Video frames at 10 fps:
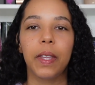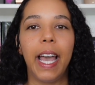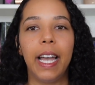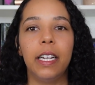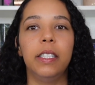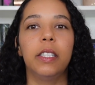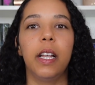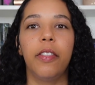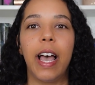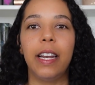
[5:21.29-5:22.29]
And
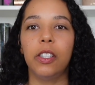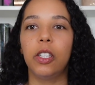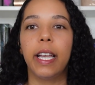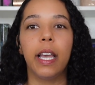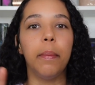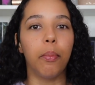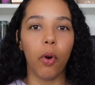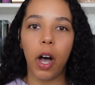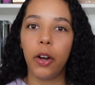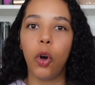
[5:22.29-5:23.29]
that is like a
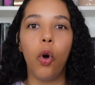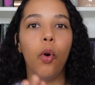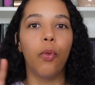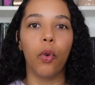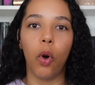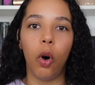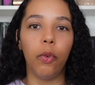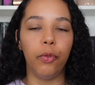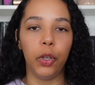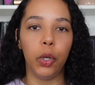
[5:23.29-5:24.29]
broad
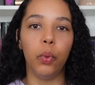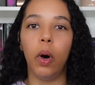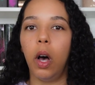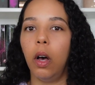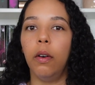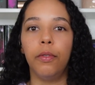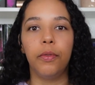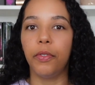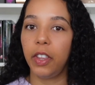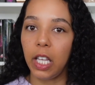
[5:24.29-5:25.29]
overall view of
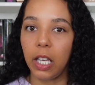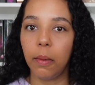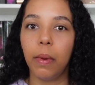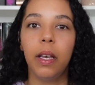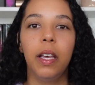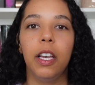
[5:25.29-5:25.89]
theme.